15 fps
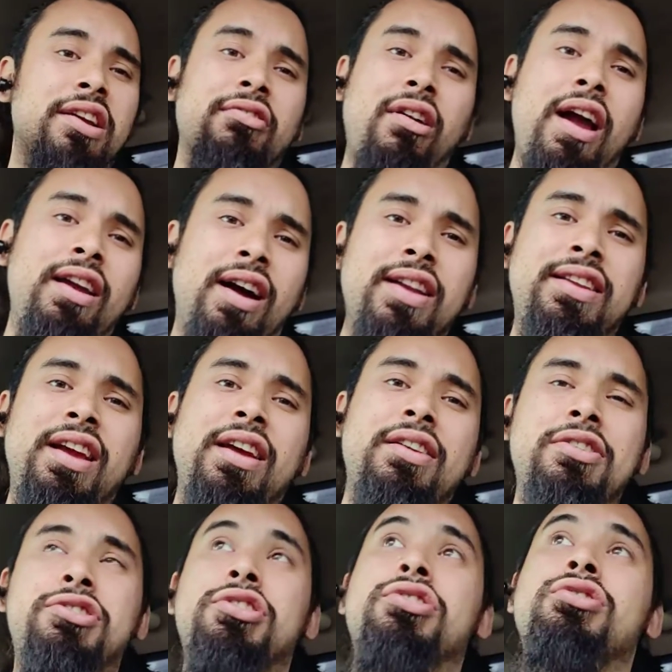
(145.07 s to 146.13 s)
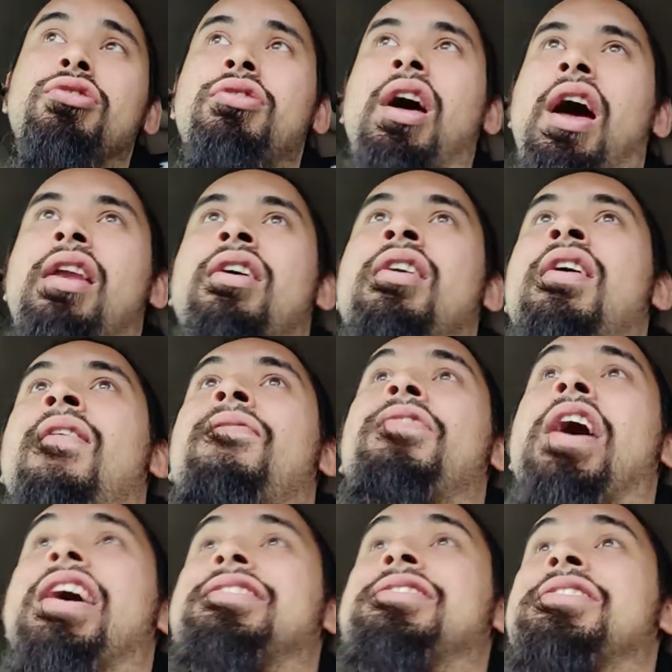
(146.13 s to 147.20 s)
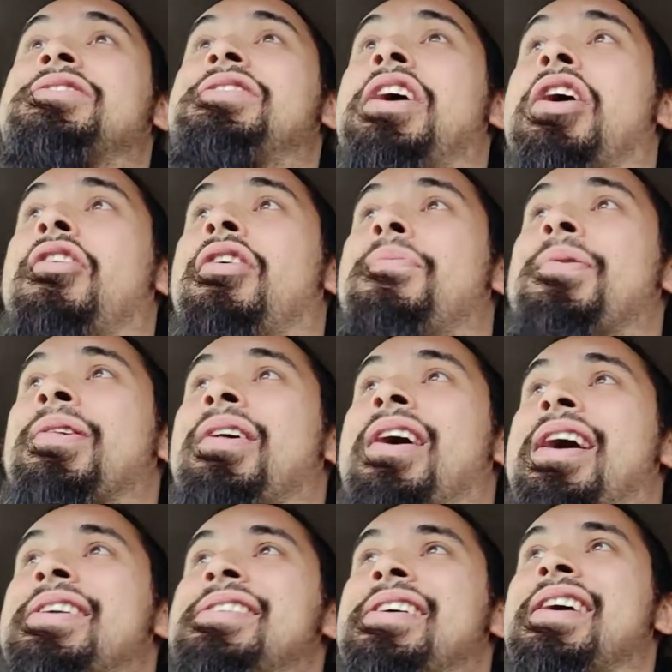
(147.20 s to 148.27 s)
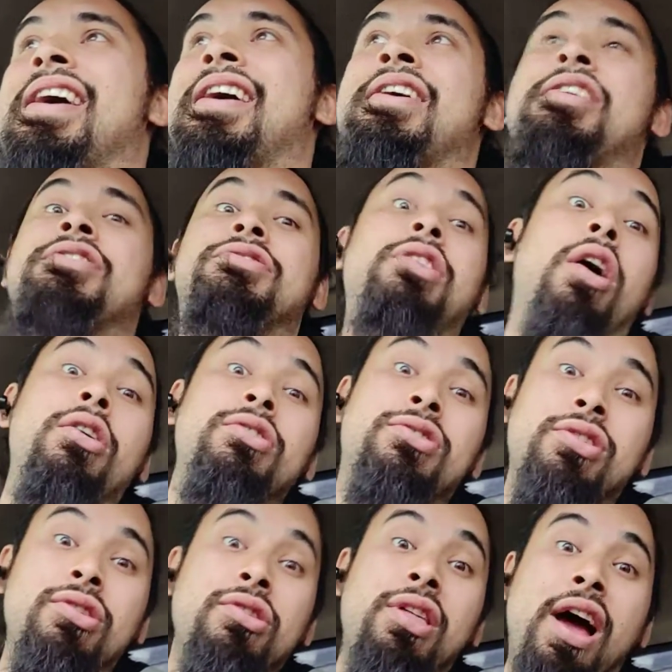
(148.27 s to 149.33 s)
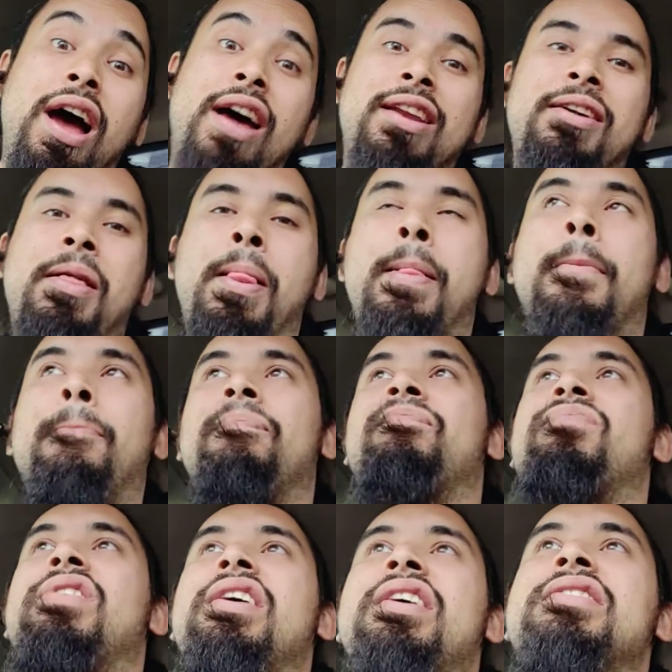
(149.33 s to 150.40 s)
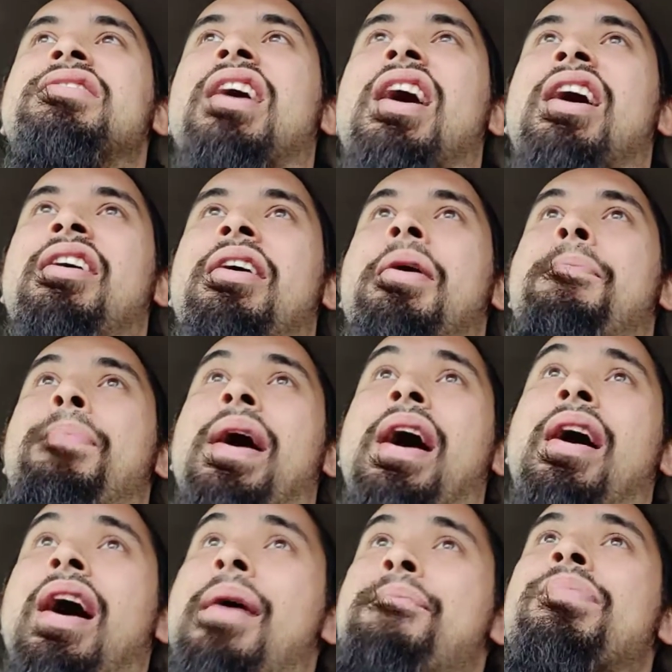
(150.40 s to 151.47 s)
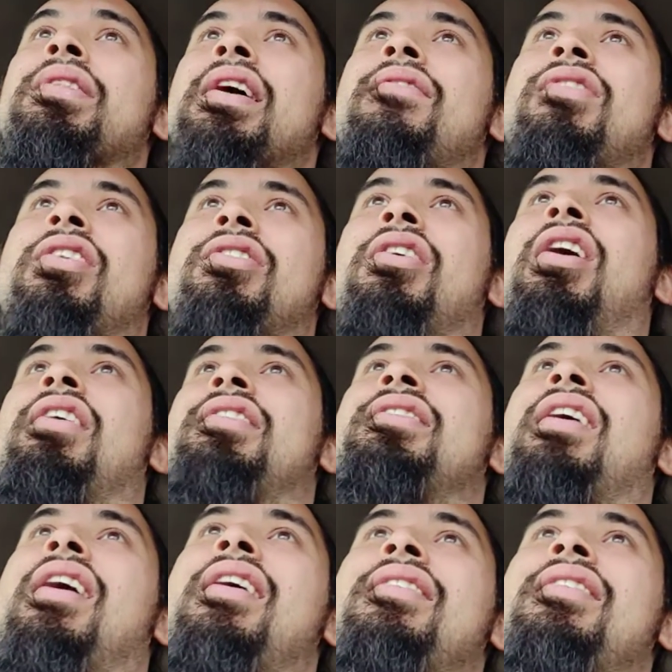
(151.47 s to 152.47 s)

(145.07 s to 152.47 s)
a great idea, you should do that. That's a terrible idea. Don't do that. These are believe it or not,